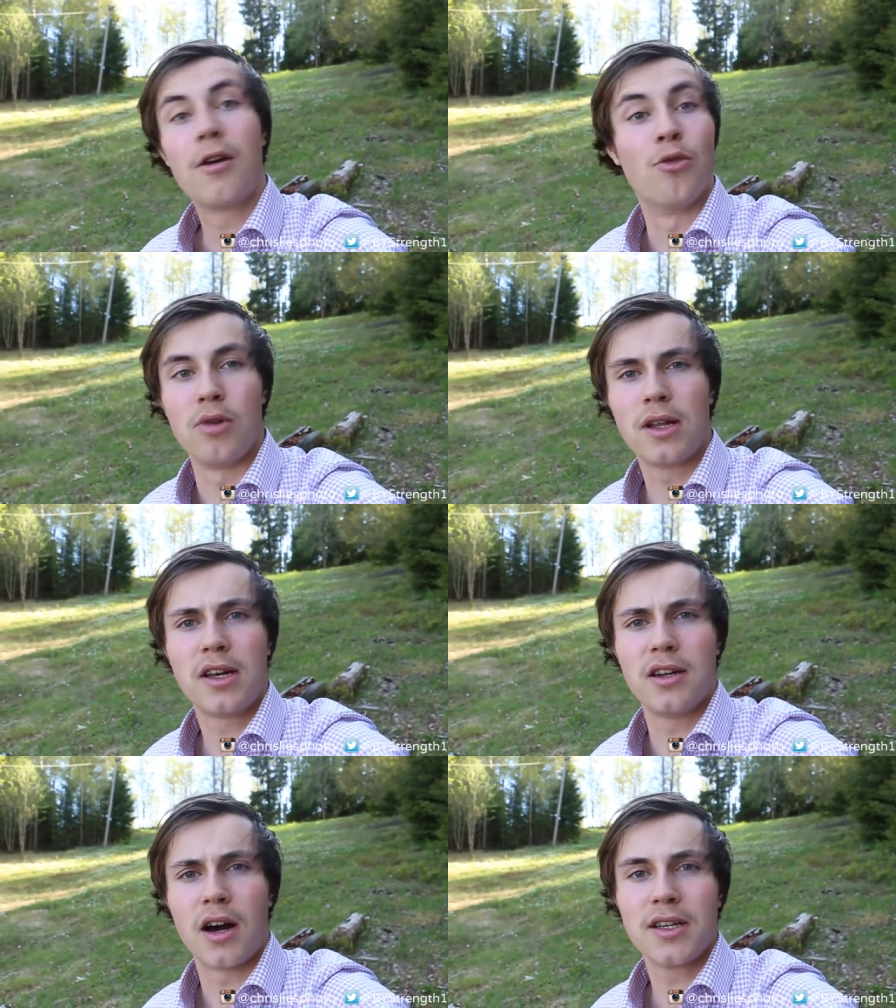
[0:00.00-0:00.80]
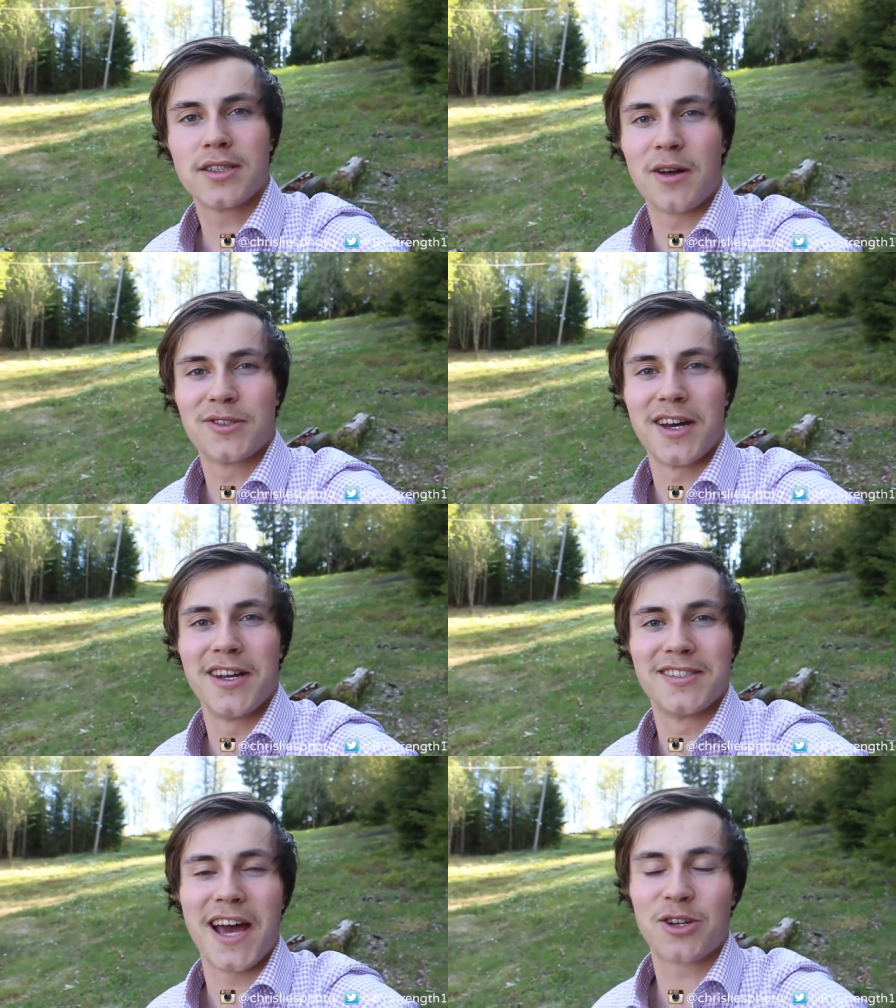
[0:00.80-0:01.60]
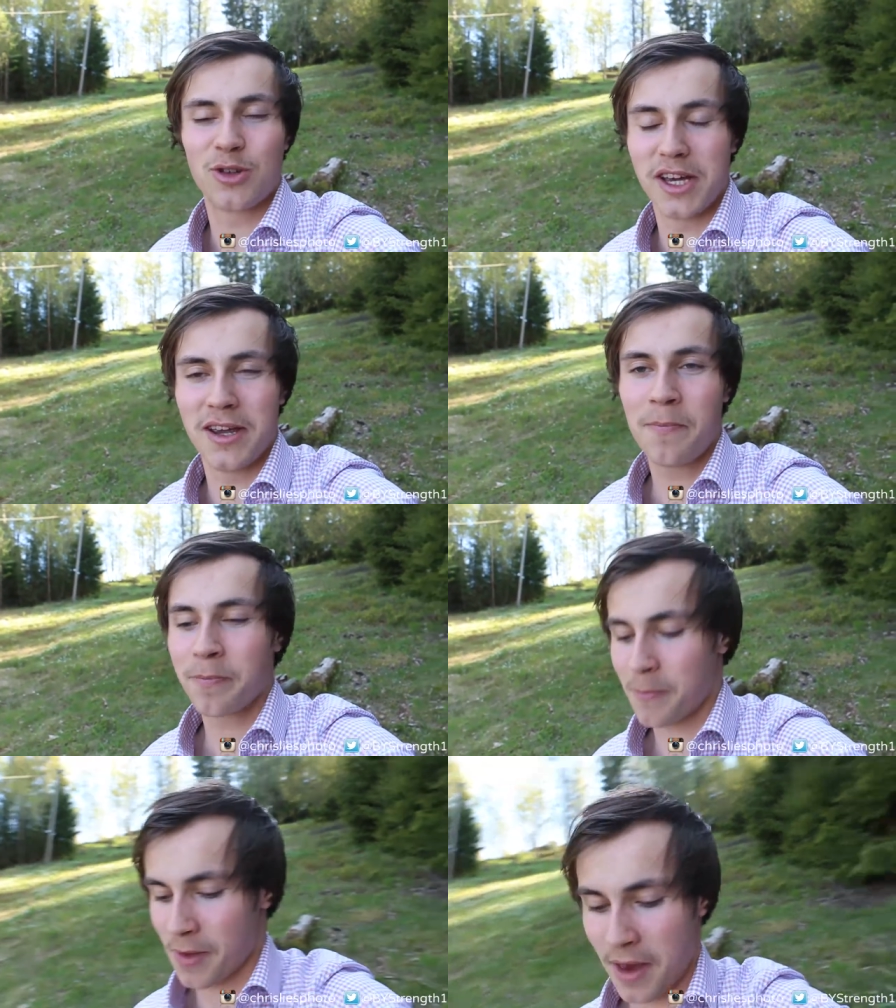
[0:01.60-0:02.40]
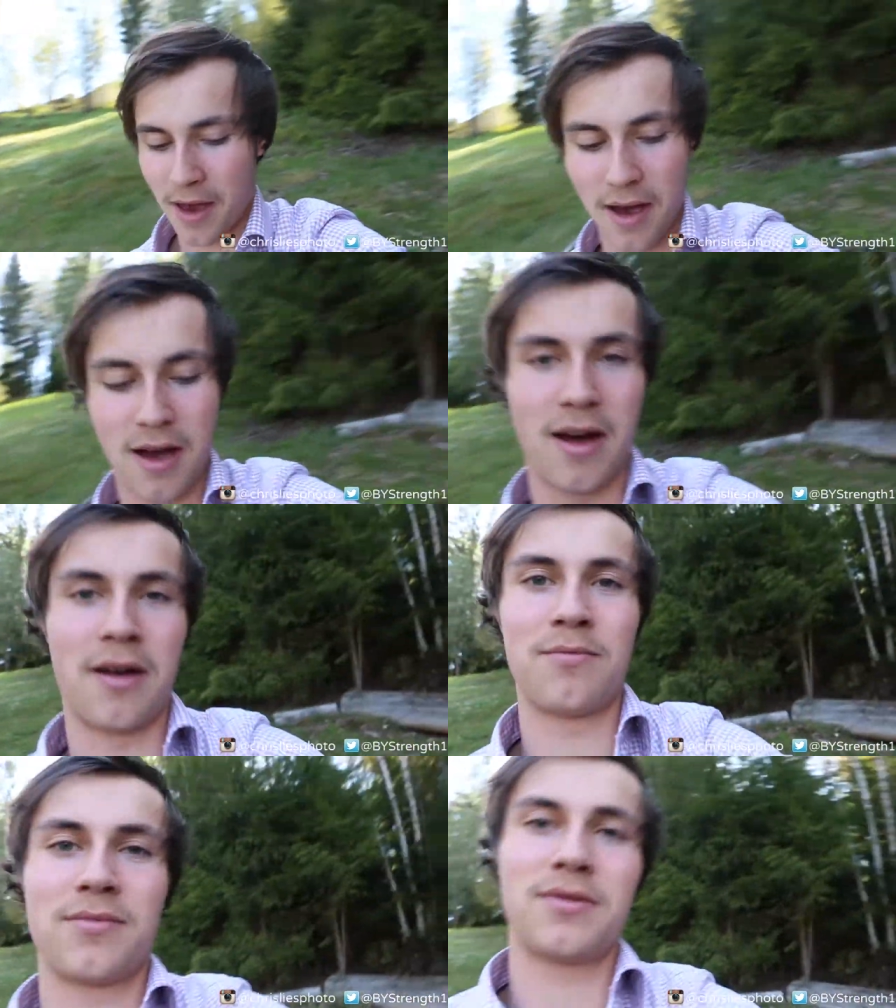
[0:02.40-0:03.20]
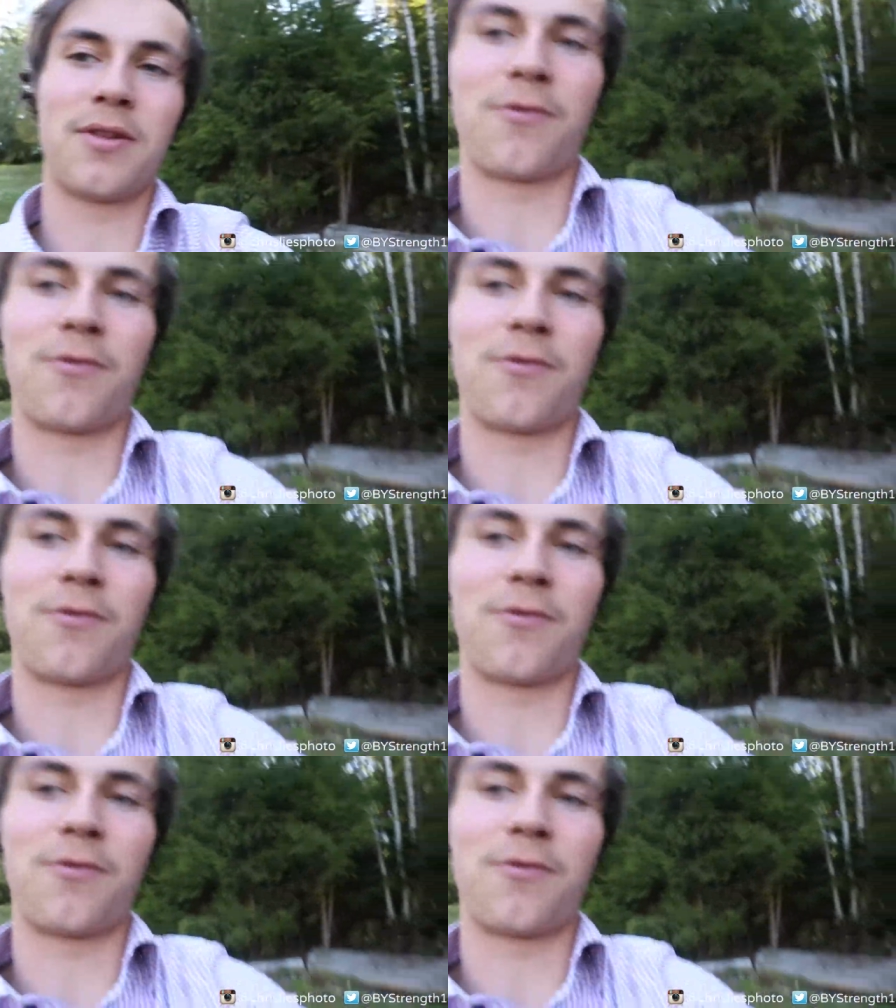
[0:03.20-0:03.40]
Really nice outside. It's actually um, the